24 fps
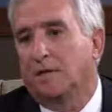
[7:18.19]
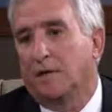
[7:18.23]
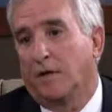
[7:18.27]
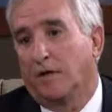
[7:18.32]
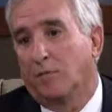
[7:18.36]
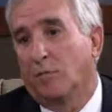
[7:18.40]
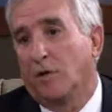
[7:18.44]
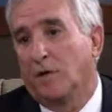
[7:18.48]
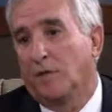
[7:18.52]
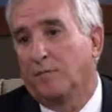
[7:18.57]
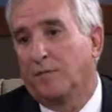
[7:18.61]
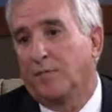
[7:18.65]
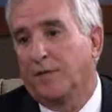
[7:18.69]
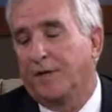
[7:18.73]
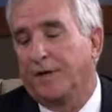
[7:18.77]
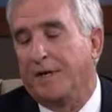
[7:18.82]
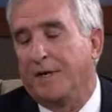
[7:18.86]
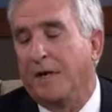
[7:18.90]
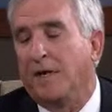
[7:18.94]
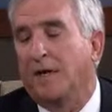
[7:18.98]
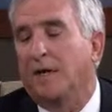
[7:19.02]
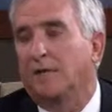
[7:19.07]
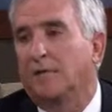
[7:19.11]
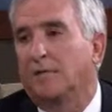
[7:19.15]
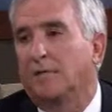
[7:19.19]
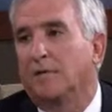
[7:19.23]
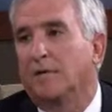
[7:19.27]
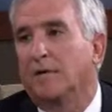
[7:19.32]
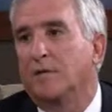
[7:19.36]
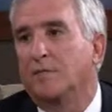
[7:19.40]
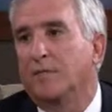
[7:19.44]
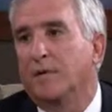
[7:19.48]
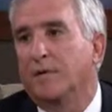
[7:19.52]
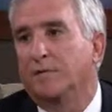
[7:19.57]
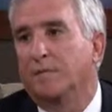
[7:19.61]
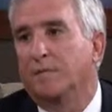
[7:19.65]
He won pretty
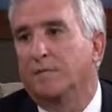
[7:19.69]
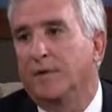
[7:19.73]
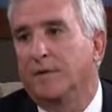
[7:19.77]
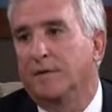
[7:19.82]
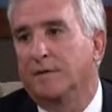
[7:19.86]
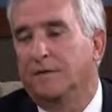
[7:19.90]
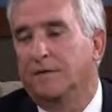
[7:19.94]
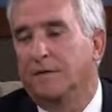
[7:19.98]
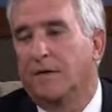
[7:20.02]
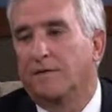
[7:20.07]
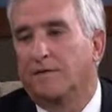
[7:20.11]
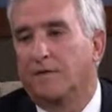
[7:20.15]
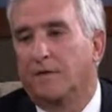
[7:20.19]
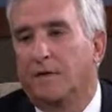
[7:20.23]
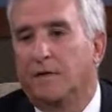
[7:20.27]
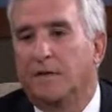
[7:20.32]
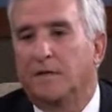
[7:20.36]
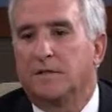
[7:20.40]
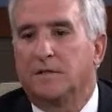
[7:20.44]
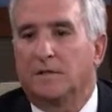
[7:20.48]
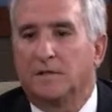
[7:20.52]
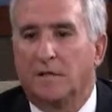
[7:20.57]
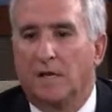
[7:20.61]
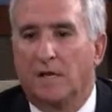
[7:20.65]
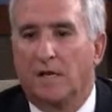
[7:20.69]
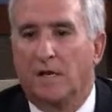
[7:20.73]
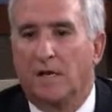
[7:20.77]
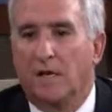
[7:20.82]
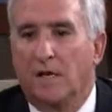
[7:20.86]
handily, but nonetheless,